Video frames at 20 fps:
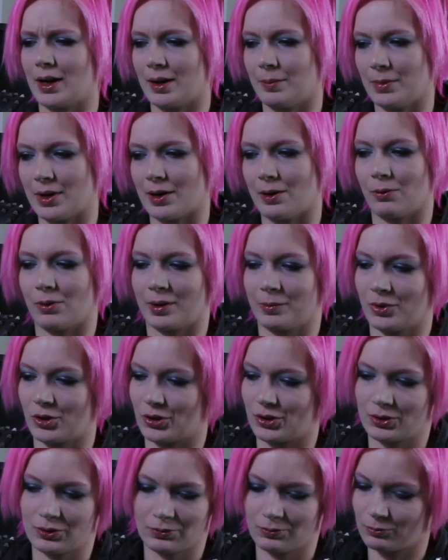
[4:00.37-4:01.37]
I am now, where I'm
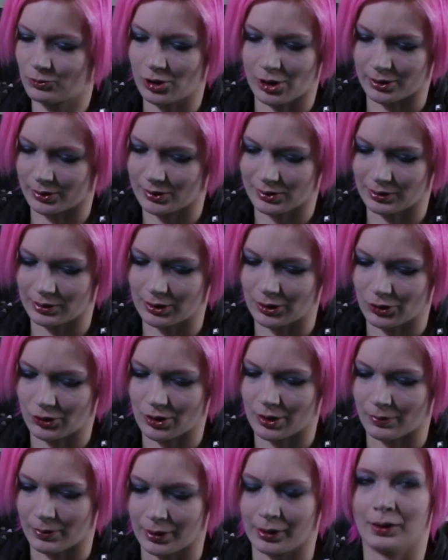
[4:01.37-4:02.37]
just constantly
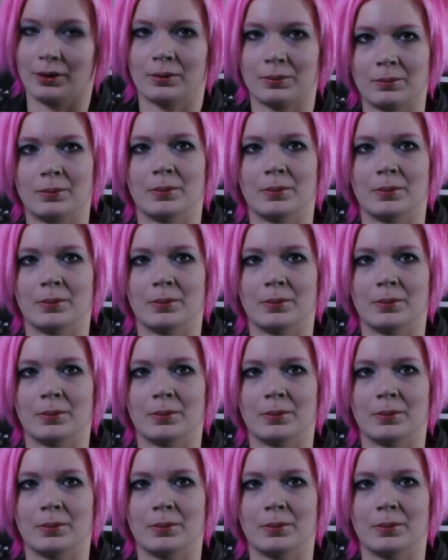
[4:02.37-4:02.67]
showing.